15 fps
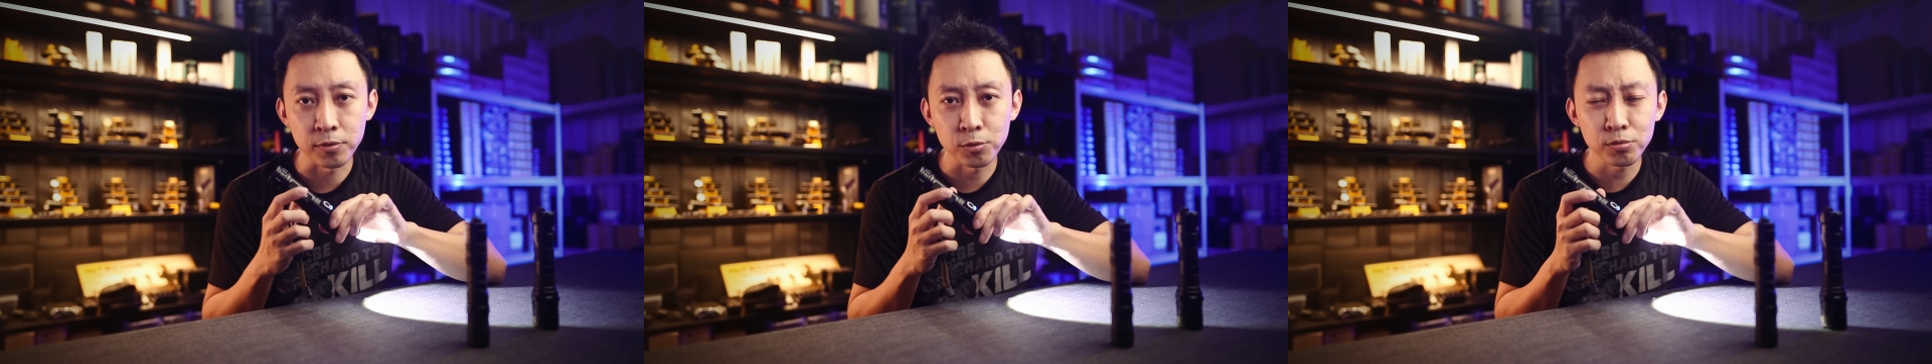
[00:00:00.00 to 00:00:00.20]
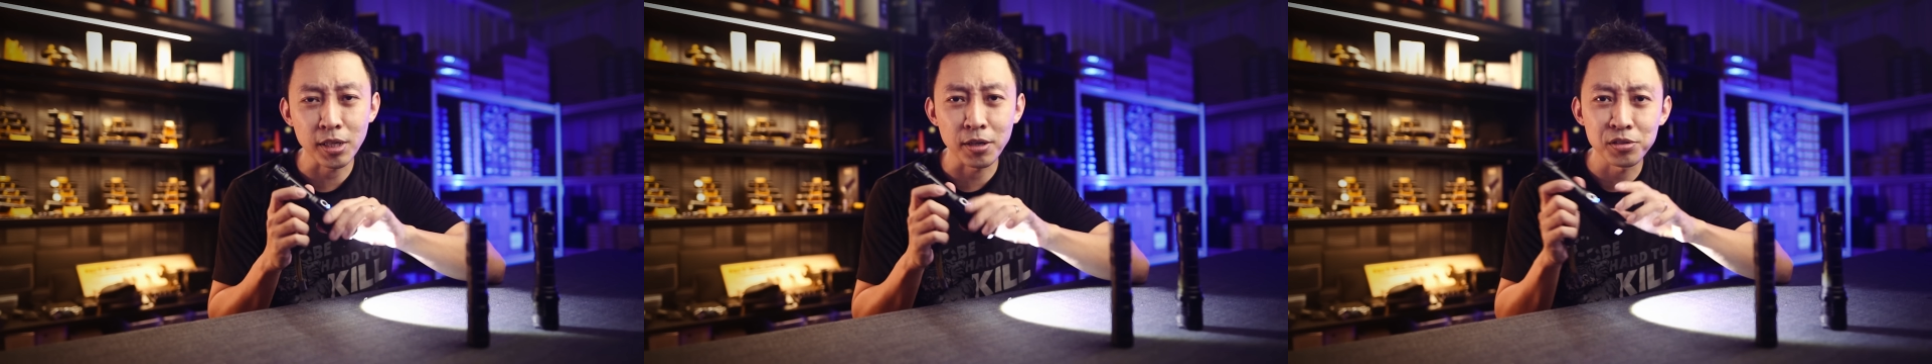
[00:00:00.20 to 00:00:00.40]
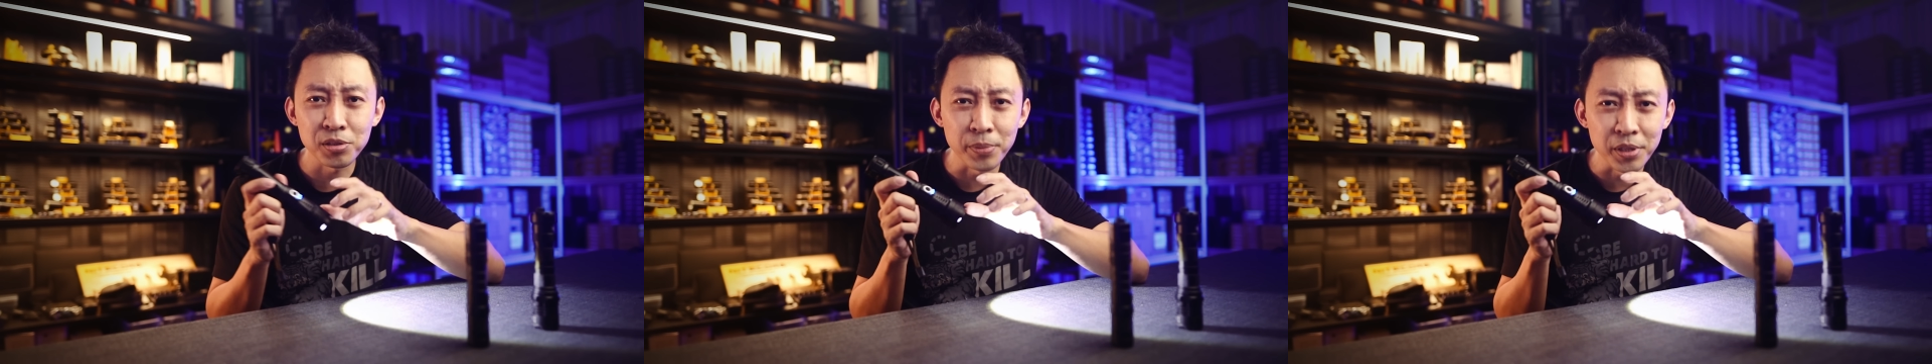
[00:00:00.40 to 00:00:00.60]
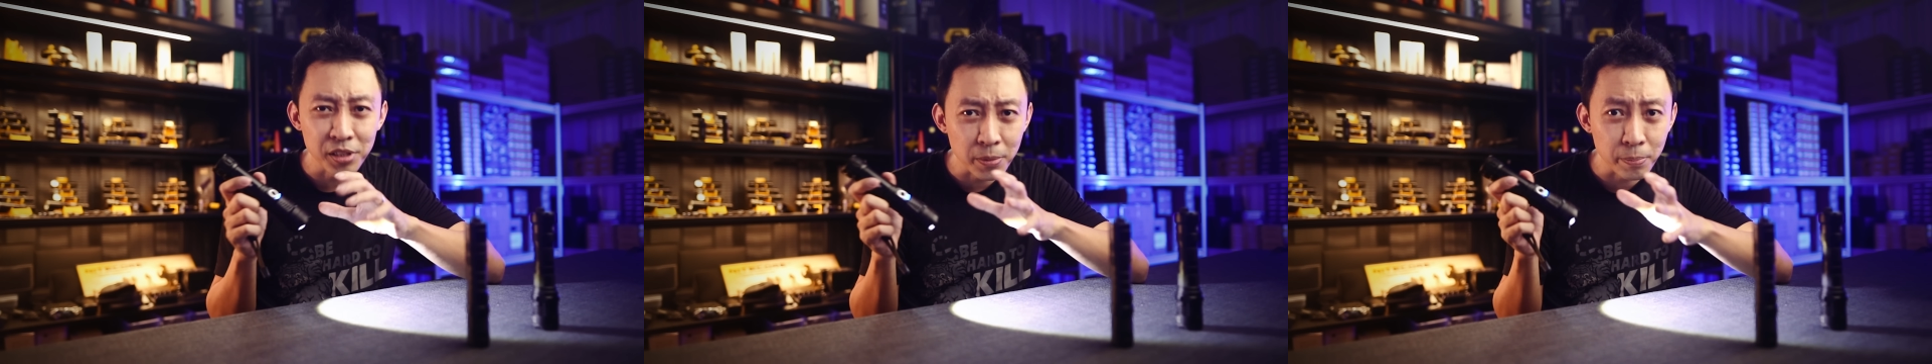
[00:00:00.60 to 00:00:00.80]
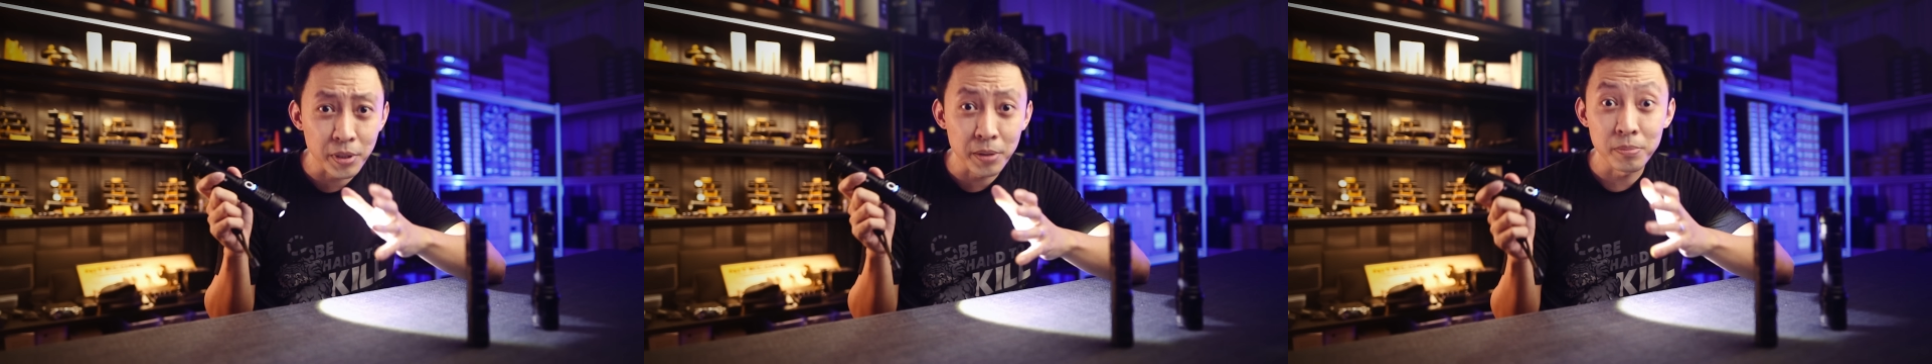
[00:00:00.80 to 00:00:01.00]
2,000
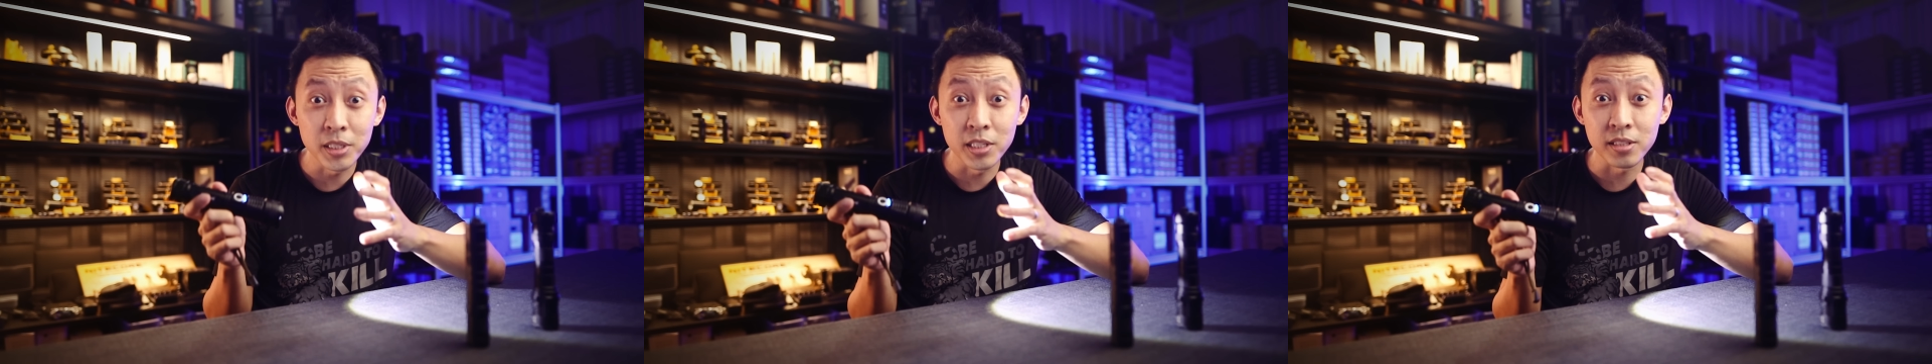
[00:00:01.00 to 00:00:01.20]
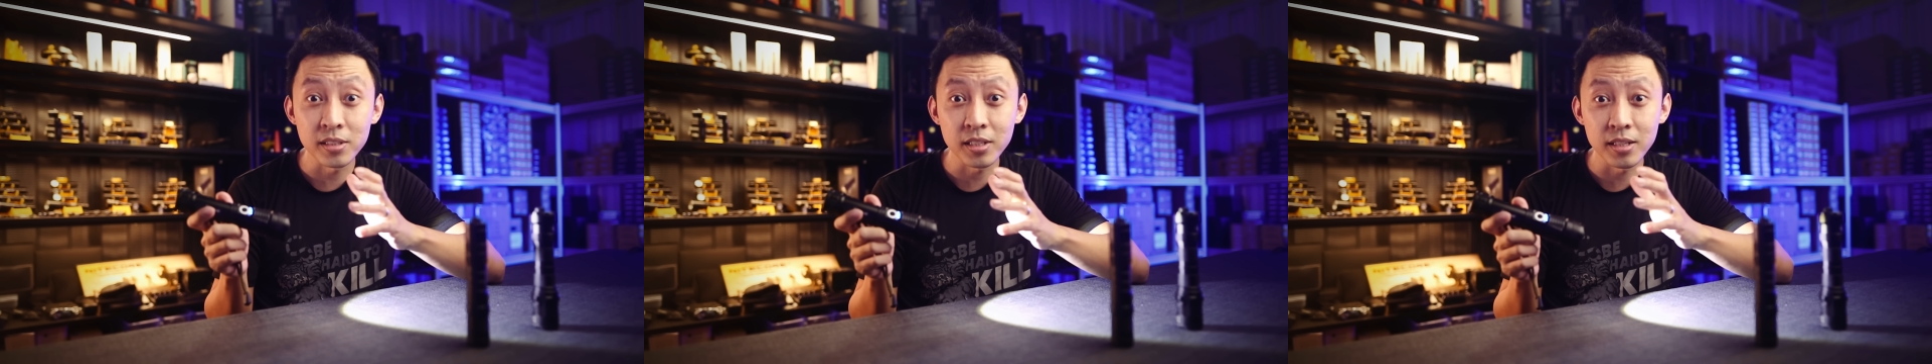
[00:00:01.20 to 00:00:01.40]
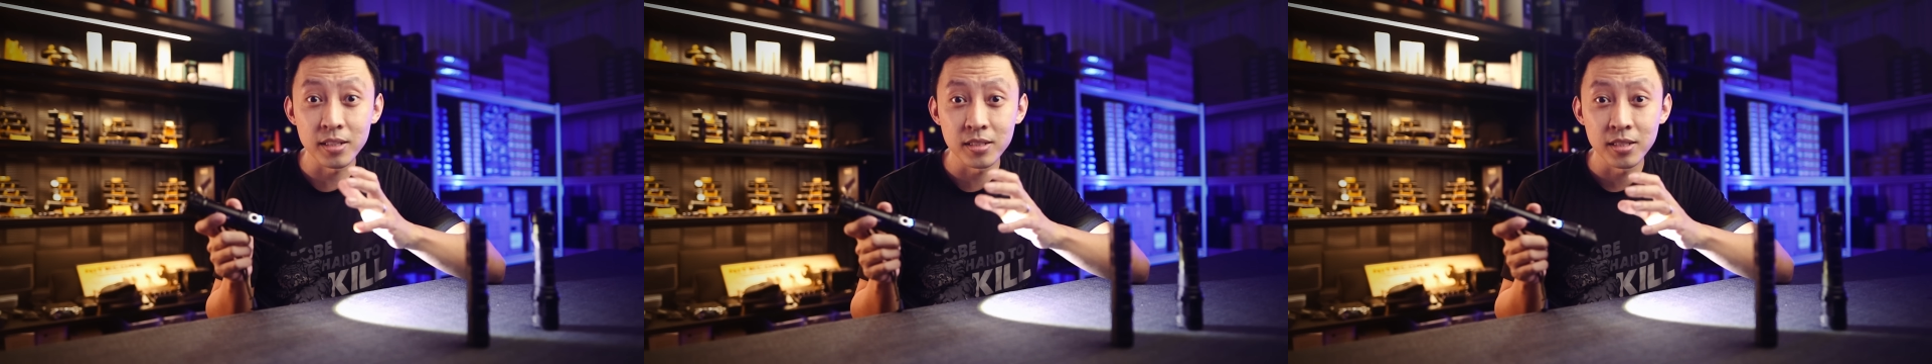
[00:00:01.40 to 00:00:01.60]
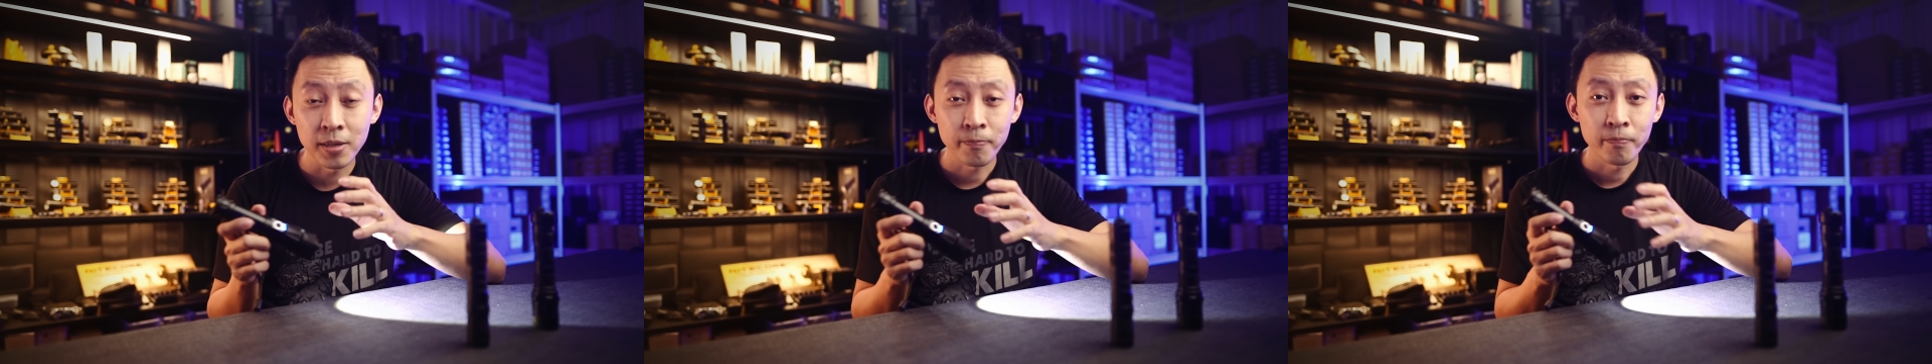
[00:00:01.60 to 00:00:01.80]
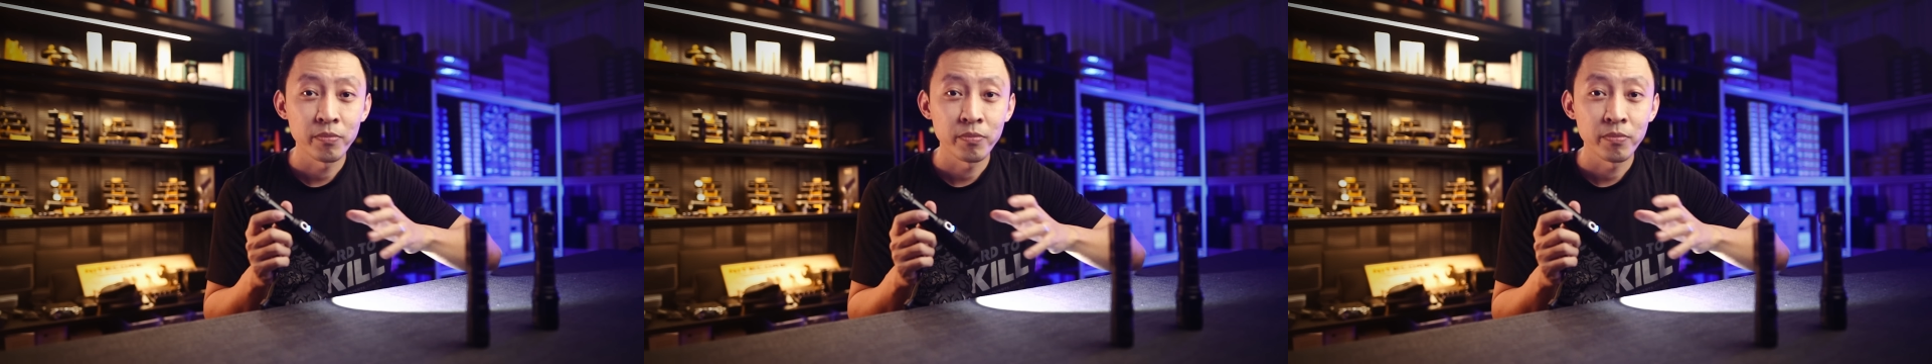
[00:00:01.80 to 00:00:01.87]
meter beam distance,